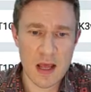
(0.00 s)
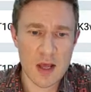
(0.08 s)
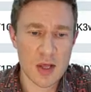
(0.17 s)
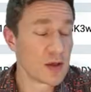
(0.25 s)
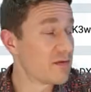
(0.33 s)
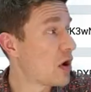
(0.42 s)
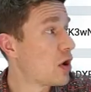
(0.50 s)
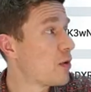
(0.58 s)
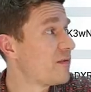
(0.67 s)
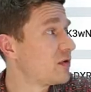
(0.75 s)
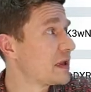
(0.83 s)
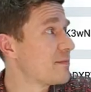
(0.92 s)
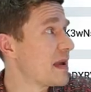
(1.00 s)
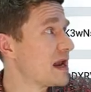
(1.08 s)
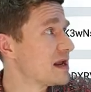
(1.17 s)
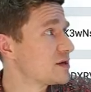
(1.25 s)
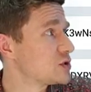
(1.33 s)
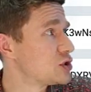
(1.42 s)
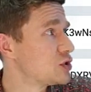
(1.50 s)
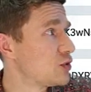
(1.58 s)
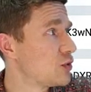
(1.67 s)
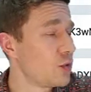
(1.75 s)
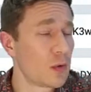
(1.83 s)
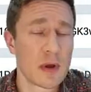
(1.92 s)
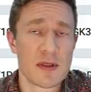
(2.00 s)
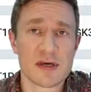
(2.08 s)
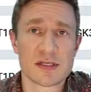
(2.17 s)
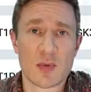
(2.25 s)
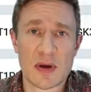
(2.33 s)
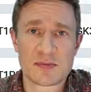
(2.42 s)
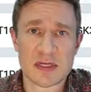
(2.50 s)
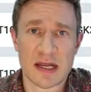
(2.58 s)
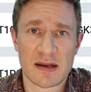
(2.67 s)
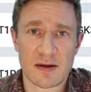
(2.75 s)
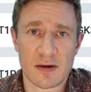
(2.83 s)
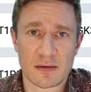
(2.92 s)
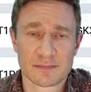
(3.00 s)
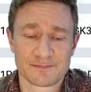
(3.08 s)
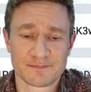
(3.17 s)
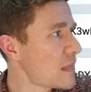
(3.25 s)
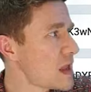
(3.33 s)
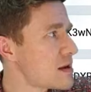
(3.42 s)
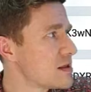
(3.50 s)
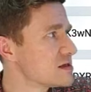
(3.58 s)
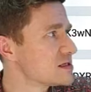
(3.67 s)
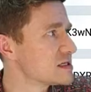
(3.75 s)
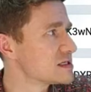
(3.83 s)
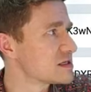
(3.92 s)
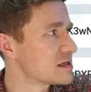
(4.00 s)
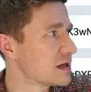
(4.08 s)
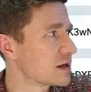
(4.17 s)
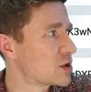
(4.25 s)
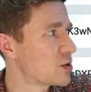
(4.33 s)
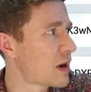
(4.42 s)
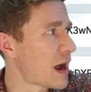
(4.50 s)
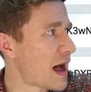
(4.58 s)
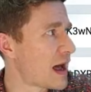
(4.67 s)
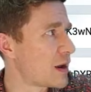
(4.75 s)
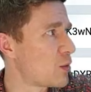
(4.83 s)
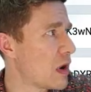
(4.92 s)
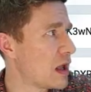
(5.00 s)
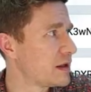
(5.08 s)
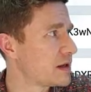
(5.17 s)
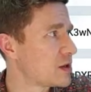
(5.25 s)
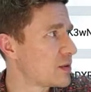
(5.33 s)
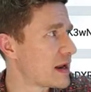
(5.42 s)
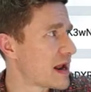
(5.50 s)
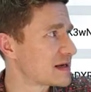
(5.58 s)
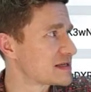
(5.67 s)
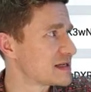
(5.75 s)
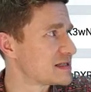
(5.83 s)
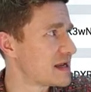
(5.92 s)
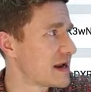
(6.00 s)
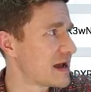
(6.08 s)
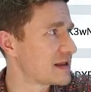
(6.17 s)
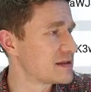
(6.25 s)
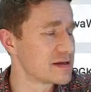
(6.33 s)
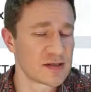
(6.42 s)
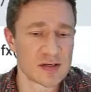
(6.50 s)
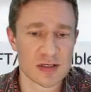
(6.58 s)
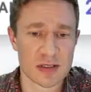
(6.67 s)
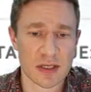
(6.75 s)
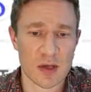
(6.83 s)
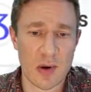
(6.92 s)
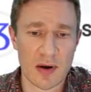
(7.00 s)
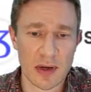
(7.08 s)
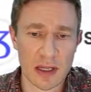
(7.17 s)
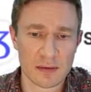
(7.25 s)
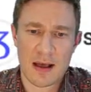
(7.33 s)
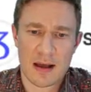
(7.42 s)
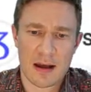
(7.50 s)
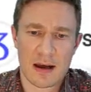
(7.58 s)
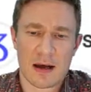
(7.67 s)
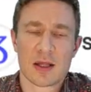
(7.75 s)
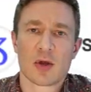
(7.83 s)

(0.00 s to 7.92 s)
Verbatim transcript: You've all hopefully made it to this website here. This is the Kukai wallet. You can access it at this URL. Uh, your